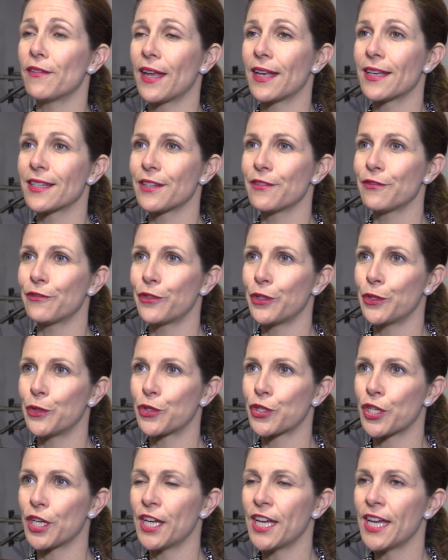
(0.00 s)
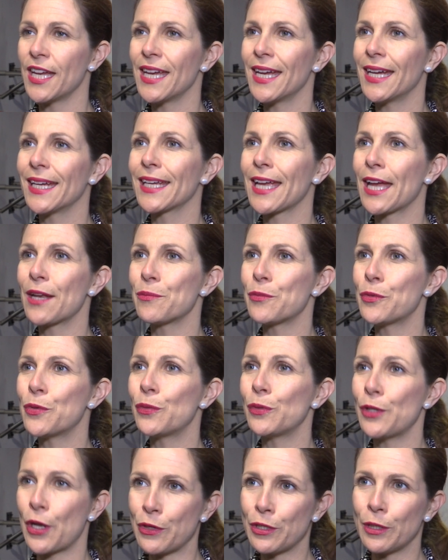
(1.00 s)
event in future and get
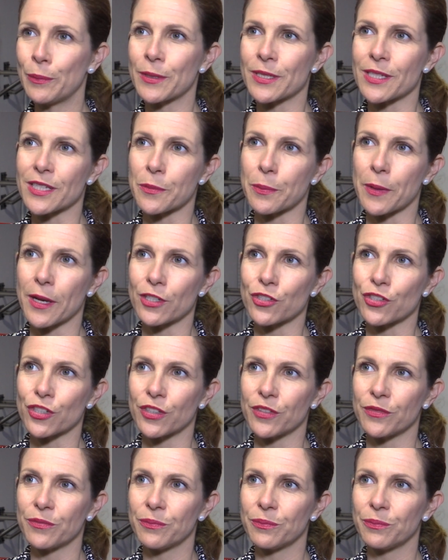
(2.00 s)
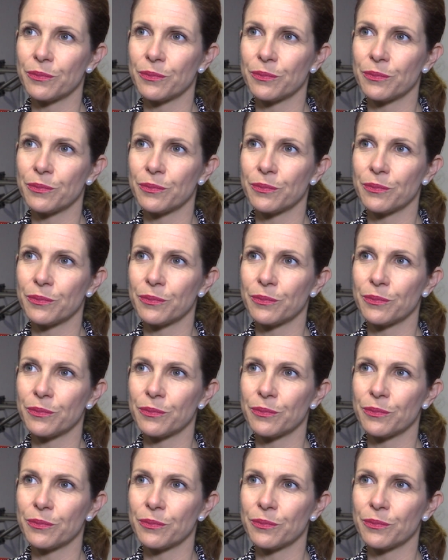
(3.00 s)
more local participation?